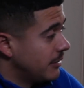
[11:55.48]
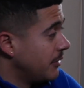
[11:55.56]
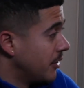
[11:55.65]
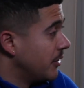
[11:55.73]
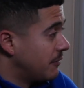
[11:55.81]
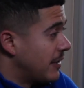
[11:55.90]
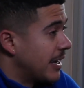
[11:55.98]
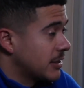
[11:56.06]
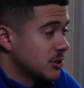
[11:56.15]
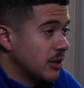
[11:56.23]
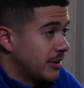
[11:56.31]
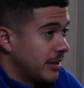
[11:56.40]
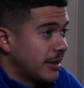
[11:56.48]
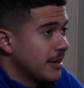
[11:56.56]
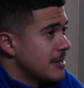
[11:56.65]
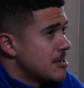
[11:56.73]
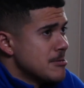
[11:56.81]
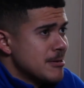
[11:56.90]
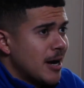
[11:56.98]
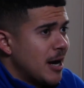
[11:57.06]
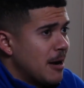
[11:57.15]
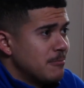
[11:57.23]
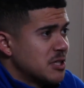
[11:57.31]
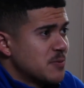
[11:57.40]
In fact, so I think
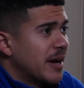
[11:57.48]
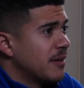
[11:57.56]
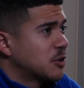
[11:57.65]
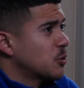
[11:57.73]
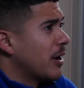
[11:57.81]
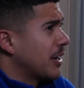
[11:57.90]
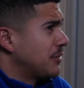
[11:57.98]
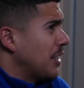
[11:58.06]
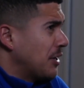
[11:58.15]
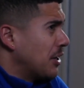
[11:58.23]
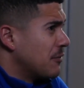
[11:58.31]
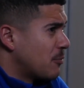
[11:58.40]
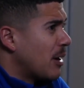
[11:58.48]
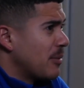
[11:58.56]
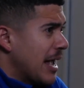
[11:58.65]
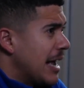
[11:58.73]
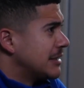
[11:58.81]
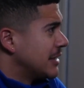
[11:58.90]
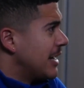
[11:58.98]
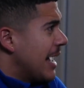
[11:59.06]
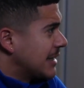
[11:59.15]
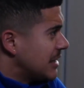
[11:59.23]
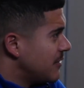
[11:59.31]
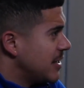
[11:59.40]
just about every school I can think of probably has an
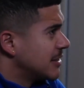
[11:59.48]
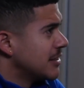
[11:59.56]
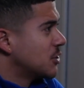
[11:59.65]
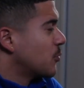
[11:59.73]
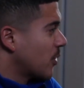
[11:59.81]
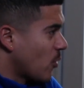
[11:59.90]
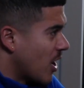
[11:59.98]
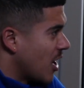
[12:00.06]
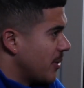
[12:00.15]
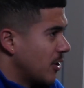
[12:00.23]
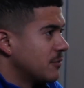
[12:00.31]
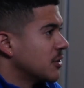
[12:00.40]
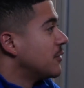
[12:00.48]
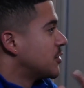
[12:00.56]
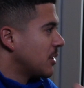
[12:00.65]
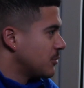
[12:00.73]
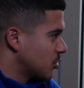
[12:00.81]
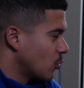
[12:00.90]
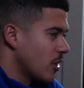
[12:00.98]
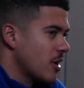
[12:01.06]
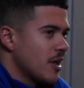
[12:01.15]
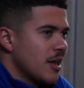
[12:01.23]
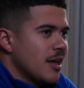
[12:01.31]
activities list requirement of sort.